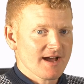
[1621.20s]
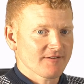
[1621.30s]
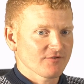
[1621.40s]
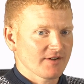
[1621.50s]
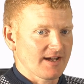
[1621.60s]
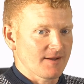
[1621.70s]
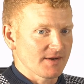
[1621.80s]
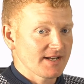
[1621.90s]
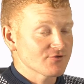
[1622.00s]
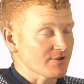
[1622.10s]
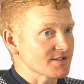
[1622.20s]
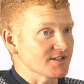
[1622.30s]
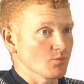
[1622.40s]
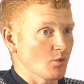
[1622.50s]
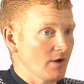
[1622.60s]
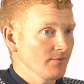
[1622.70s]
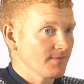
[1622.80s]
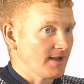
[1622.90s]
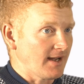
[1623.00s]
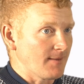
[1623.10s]
have um, an interesting
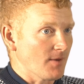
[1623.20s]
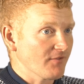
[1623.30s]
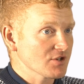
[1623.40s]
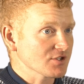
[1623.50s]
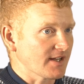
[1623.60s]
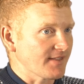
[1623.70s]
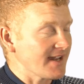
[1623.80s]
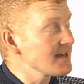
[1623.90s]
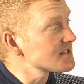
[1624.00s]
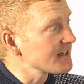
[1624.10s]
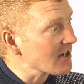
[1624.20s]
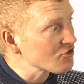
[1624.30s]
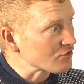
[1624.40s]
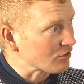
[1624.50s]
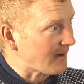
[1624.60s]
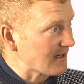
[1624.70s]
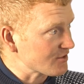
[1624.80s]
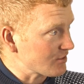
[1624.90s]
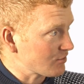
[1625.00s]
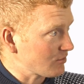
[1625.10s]
one. Um, obviously, the international
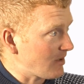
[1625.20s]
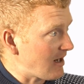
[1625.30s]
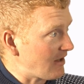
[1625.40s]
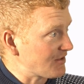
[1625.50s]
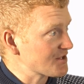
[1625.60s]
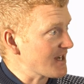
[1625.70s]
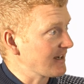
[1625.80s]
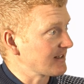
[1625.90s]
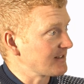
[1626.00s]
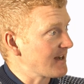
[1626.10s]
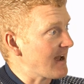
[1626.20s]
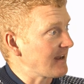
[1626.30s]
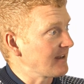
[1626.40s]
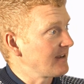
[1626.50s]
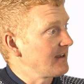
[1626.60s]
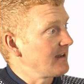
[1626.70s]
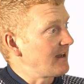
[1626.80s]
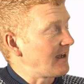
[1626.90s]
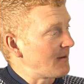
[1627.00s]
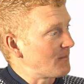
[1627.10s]
match that took part on the second day.
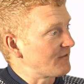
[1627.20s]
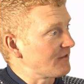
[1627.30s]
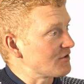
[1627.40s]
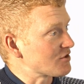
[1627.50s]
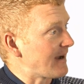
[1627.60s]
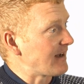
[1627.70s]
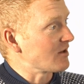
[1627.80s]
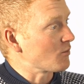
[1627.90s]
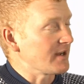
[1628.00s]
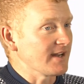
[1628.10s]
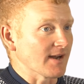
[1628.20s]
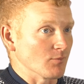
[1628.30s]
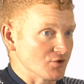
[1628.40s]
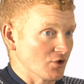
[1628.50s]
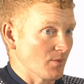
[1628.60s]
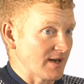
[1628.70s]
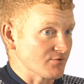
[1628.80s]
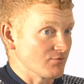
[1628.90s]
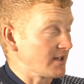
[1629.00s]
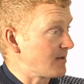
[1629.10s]
Um, of the Fishermania weekend was
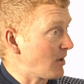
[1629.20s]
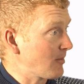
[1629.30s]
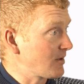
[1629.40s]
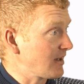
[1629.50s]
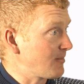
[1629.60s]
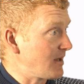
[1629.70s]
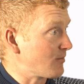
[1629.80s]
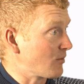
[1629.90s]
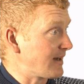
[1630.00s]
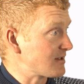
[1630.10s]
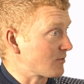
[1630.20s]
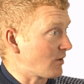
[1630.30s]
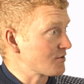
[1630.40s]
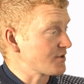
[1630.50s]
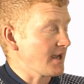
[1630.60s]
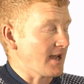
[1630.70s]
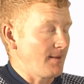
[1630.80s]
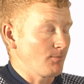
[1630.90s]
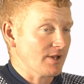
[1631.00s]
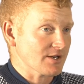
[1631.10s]
always really popular. People went to watch it,
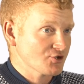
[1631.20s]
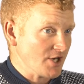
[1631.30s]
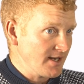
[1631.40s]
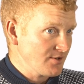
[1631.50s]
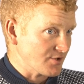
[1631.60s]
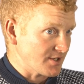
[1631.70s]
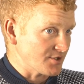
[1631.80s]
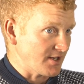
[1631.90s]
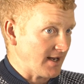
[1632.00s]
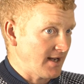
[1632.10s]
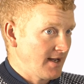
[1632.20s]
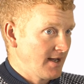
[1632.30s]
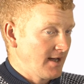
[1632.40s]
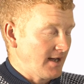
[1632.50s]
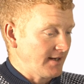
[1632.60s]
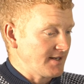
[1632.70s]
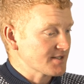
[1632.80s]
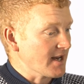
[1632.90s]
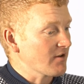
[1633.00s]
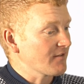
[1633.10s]
um, but that's changed this year. And
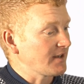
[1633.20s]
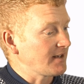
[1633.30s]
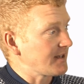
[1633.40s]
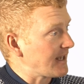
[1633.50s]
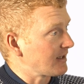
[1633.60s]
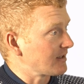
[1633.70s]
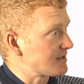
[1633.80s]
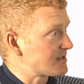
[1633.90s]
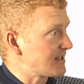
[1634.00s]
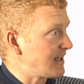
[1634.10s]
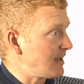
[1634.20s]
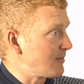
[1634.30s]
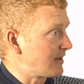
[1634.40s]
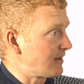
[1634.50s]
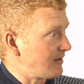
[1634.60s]
instead of having the England team and